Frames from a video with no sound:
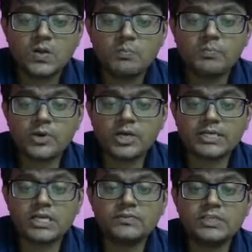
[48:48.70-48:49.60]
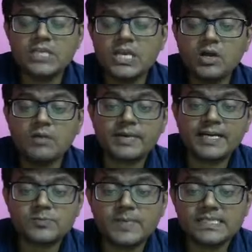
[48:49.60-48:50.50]
product of the j
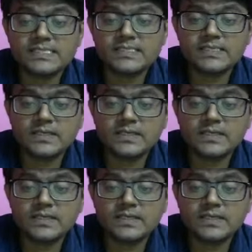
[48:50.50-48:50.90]
components plus